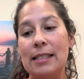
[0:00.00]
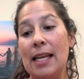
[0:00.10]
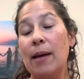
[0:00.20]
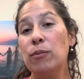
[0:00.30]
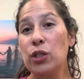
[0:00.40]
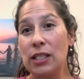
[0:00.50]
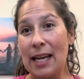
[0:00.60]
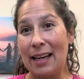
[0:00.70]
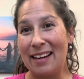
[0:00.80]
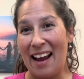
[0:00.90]
Same to
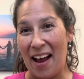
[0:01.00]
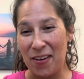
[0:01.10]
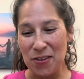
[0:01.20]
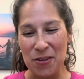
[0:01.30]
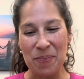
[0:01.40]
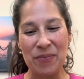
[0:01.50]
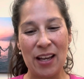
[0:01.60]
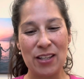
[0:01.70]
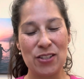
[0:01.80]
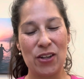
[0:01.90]
take it out.
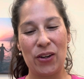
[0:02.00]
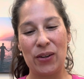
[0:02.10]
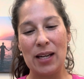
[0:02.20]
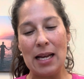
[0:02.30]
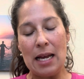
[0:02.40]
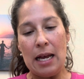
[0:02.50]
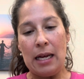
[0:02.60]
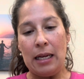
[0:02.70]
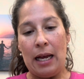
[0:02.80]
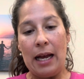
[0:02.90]
So
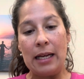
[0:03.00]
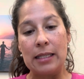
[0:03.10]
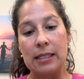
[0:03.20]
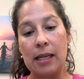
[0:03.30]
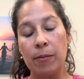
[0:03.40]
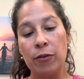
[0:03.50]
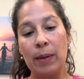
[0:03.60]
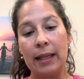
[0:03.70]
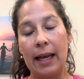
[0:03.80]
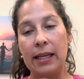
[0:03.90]
some of
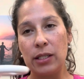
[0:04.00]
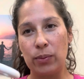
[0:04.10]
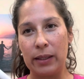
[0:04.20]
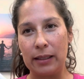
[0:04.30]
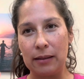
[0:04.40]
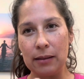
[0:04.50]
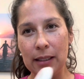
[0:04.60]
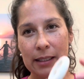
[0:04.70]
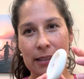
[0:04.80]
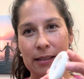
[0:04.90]
my ladies will,
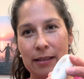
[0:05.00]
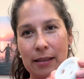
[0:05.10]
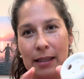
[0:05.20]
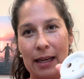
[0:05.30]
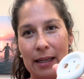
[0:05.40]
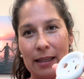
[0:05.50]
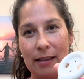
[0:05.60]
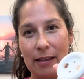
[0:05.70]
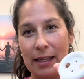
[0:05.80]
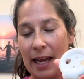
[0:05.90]

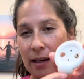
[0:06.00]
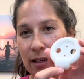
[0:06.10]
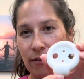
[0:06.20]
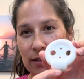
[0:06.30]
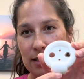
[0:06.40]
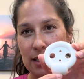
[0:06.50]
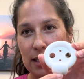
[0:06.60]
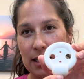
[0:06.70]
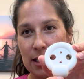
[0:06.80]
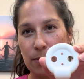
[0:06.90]
again, if it's
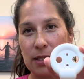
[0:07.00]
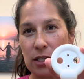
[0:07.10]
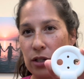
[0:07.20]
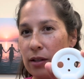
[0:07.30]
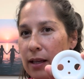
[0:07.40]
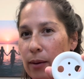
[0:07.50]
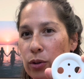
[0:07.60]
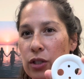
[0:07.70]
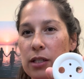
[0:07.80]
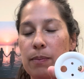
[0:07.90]
sitting in this position, they
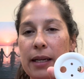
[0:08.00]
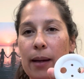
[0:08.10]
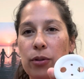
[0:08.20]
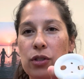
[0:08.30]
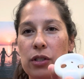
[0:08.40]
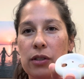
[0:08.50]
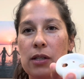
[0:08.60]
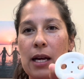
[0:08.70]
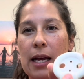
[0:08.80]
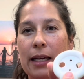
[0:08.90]
will just be able to
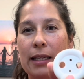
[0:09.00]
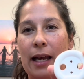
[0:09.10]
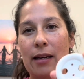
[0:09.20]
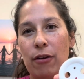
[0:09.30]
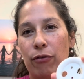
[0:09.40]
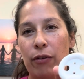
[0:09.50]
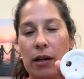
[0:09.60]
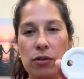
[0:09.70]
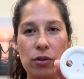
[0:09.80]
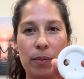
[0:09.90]
get in
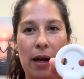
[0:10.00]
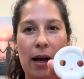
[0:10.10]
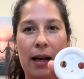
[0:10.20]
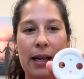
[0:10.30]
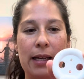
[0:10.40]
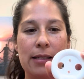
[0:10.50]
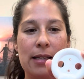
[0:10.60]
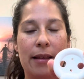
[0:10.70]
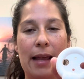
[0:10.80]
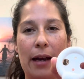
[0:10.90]
front or behind
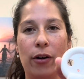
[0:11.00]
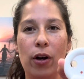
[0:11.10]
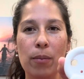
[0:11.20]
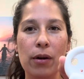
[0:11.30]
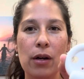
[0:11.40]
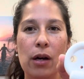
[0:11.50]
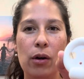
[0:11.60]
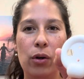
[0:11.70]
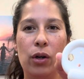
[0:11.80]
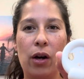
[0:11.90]
that knob,
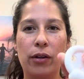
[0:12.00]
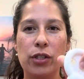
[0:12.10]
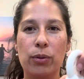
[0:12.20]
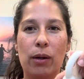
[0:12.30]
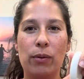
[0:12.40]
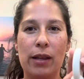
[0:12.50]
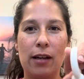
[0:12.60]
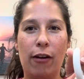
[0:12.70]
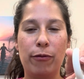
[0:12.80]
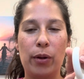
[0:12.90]
hook onto it with
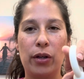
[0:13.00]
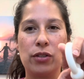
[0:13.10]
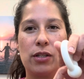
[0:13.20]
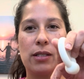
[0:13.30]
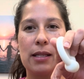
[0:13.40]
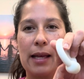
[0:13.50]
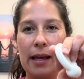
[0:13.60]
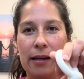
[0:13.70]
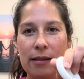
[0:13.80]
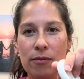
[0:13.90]
enough purchase to
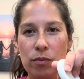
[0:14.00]
then